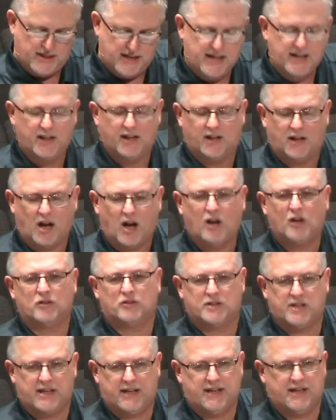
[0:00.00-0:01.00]
and He can
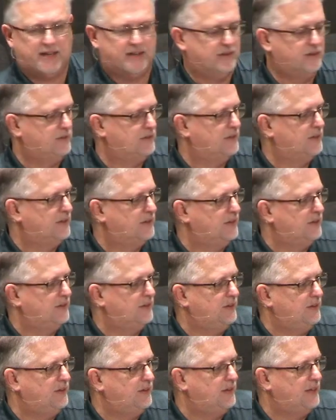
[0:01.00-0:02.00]
hogtie
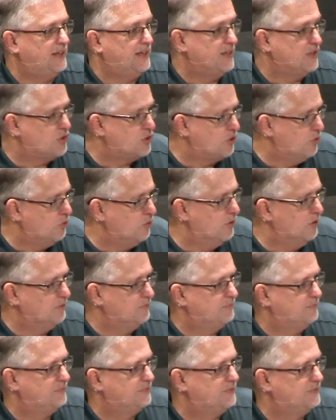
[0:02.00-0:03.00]
any
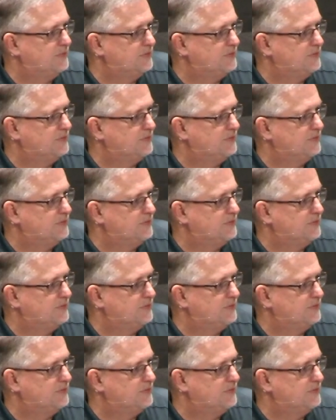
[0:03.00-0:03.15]
storm